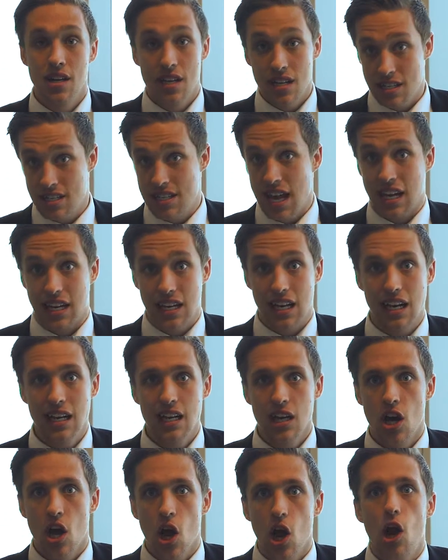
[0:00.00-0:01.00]
Secondly,
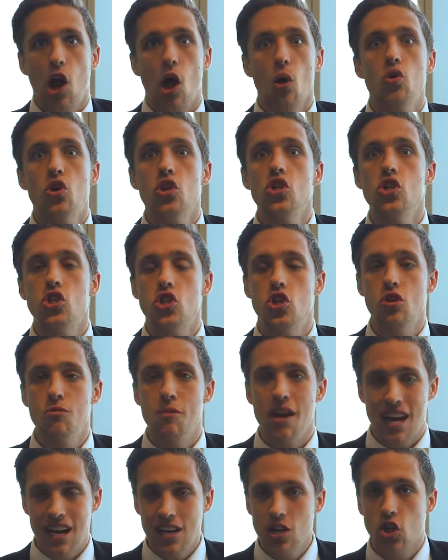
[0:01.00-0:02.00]
low
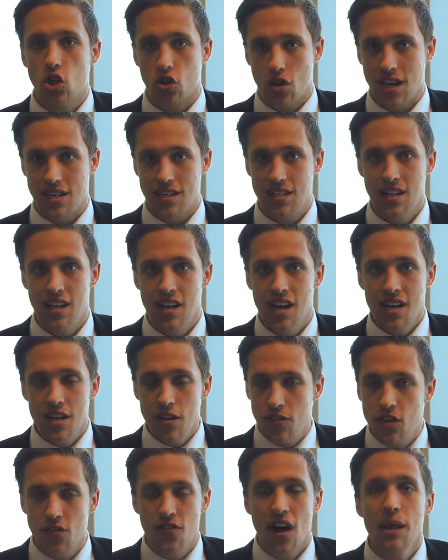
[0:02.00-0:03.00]
consumer interest.
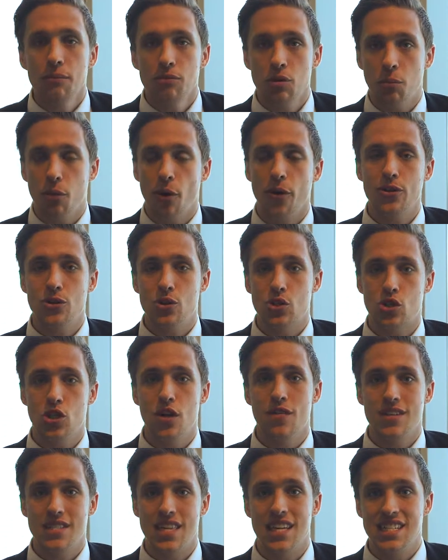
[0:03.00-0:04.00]
You've developed a product or
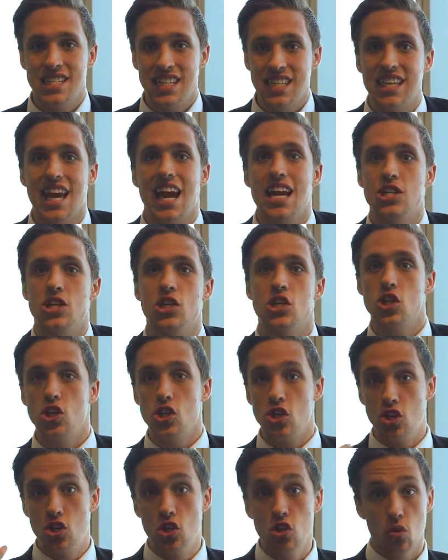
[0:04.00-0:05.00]
service that is engaging to
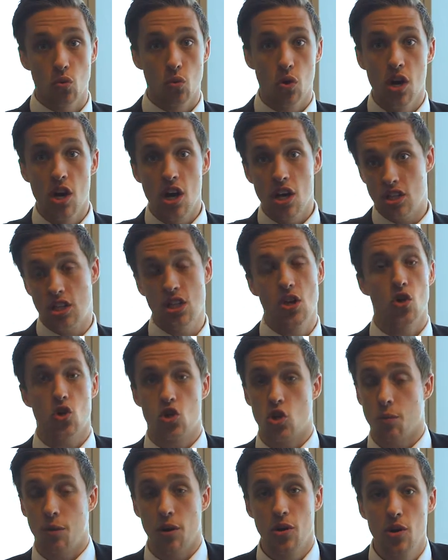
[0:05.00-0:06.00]
you as the
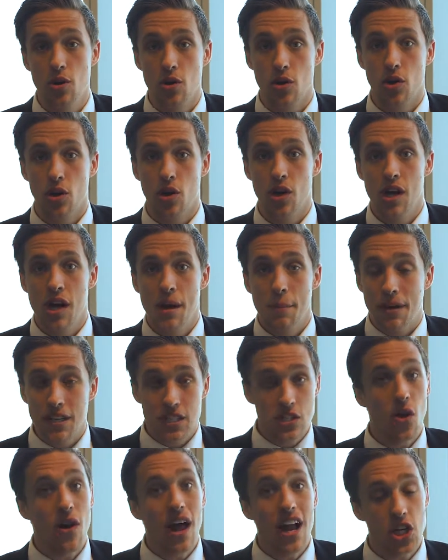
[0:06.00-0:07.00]
entrepreneur, but
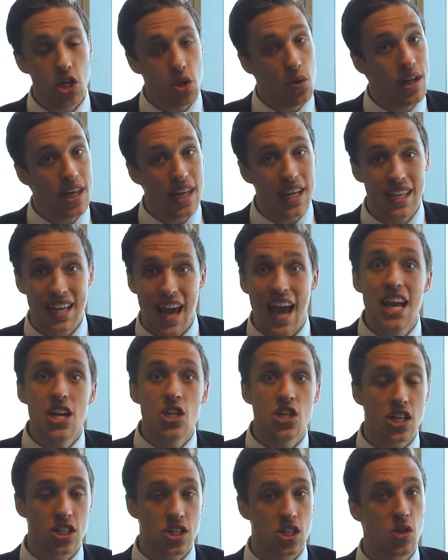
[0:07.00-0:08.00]
it's not actually
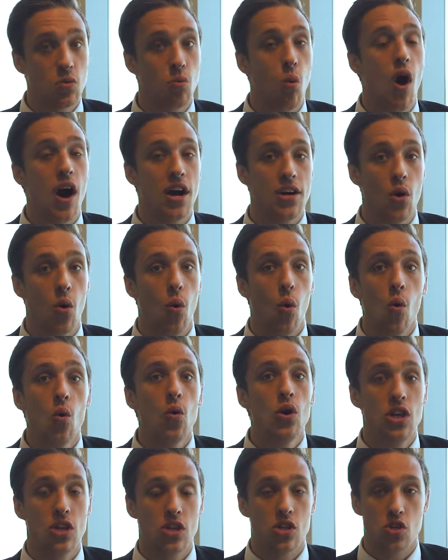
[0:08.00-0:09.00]
engaging to the wider
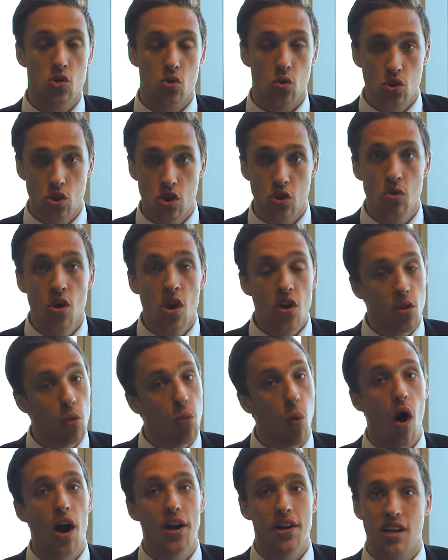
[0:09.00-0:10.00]
audience or to the
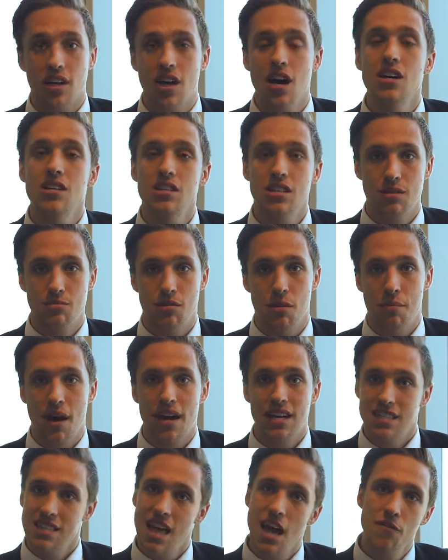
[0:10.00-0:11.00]
wider customer
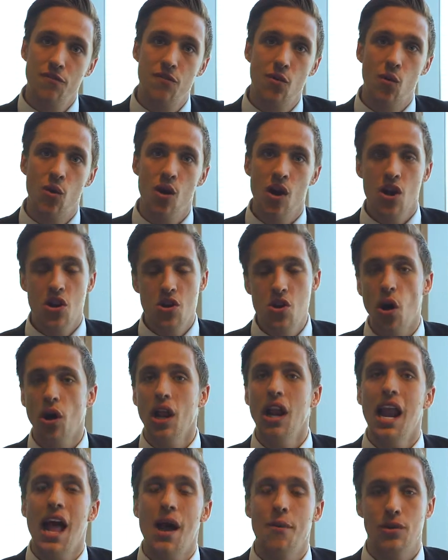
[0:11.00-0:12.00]
base, therefore, not
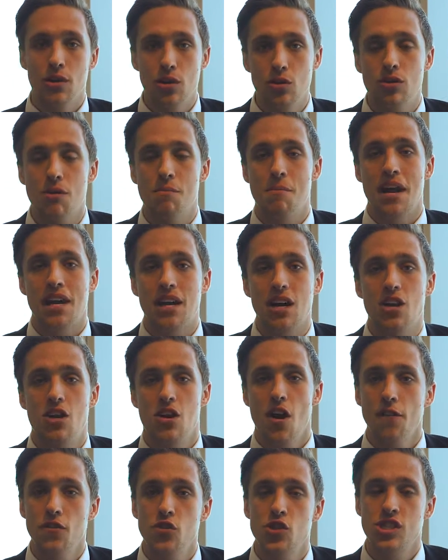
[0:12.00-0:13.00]
allowing you to make
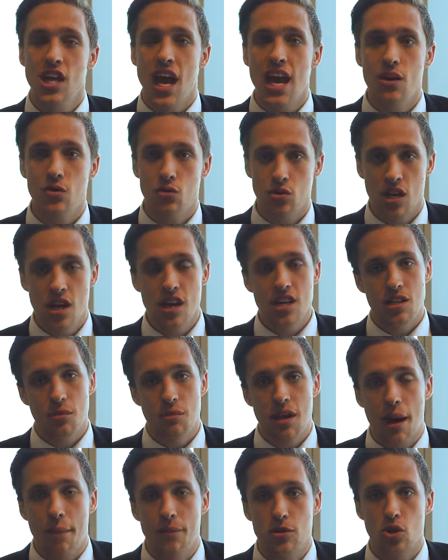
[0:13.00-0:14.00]
enough sales to
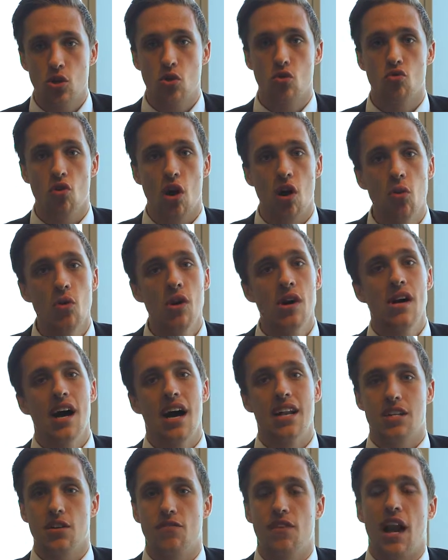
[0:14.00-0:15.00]
be able to grow
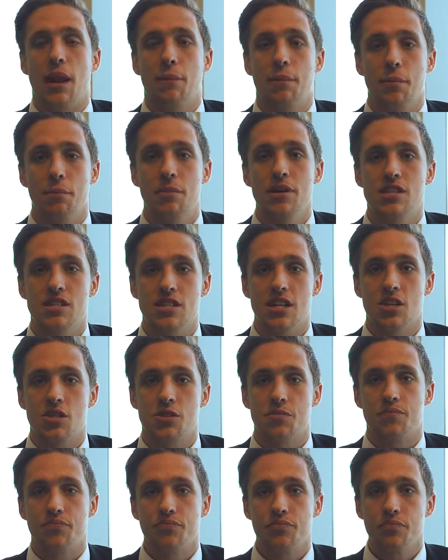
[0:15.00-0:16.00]
and develop a business.